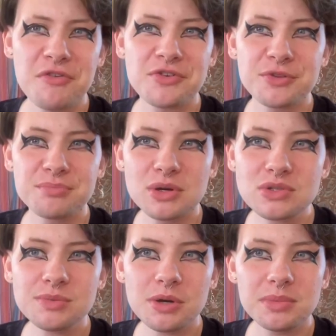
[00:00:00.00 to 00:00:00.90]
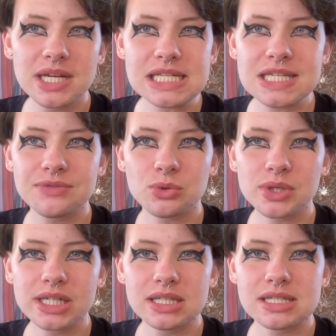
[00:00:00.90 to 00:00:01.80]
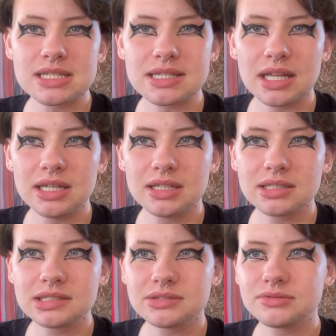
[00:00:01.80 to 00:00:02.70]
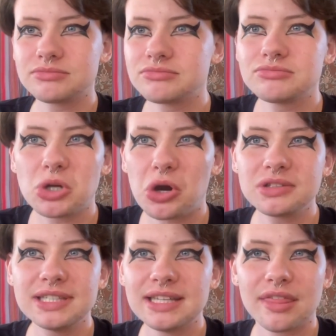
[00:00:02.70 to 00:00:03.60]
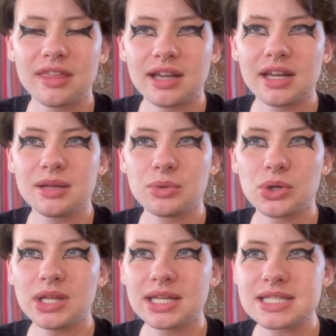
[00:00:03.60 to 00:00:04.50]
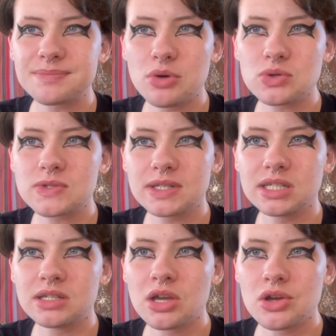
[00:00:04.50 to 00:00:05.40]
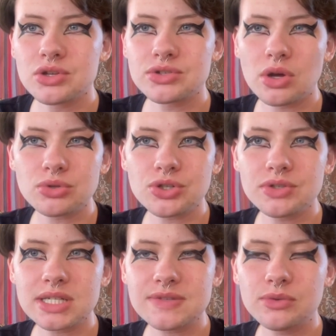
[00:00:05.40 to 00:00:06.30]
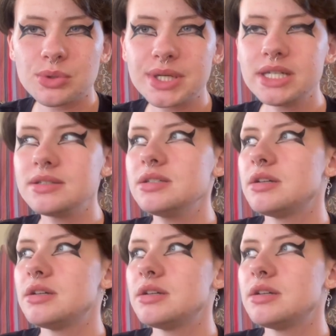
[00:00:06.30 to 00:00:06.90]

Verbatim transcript: for the most part, my dysphoria is like hardly a thing anymore. Like it's mostly social dysphoria.